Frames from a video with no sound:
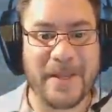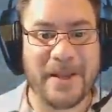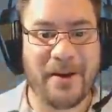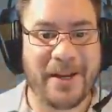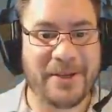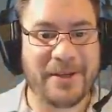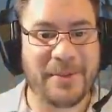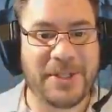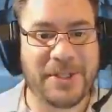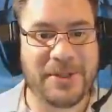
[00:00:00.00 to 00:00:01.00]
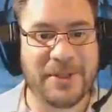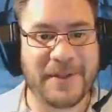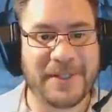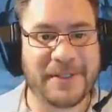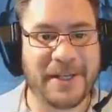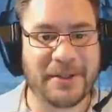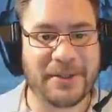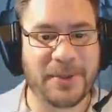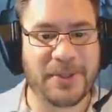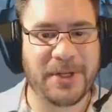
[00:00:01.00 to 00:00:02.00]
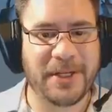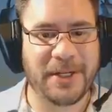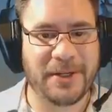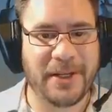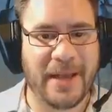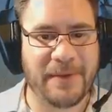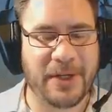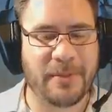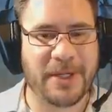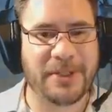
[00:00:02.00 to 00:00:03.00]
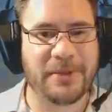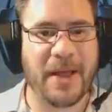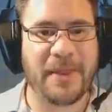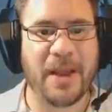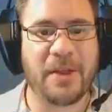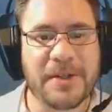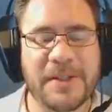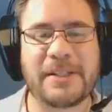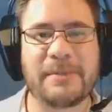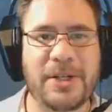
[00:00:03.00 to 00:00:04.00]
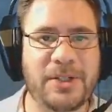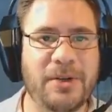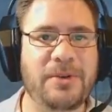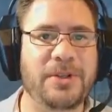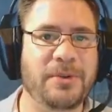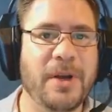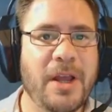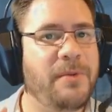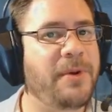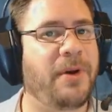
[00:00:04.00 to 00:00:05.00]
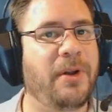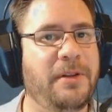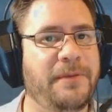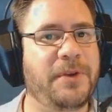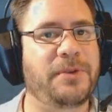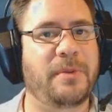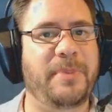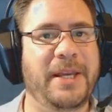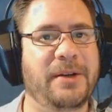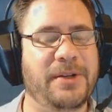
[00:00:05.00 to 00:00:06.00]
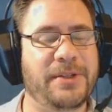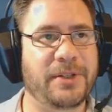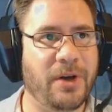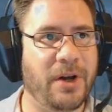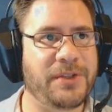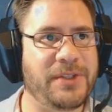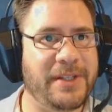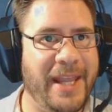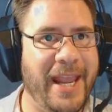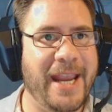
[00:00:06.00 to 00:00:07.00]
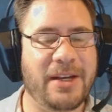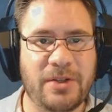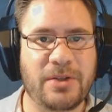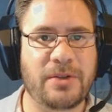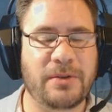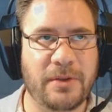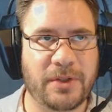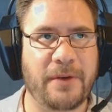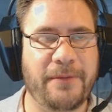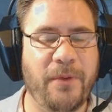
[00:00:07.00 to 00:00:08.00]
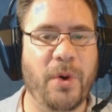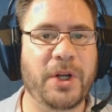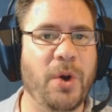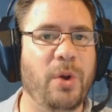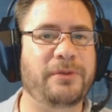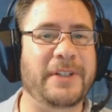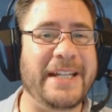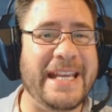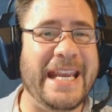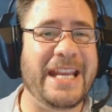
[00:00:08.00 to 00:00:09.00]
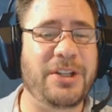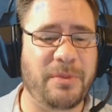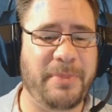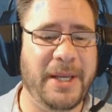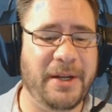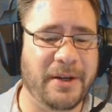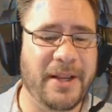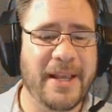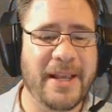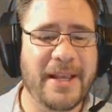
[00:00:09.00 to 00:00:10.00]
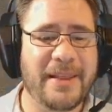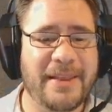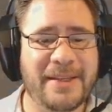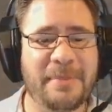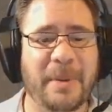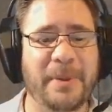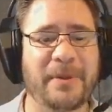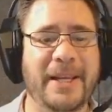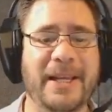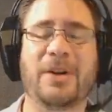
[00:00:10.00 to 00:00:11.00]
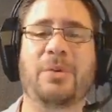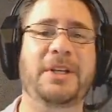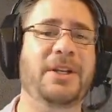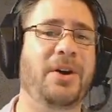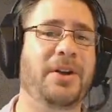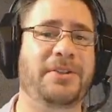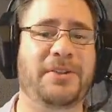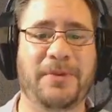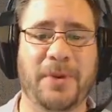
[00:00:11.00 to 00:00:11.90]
Alright, what you do is you have a single torch on here, you have it go by 2. Now, the other system I showed you with all of those repeaters costs 4 gold for each repeater. This puppy right here only costs 4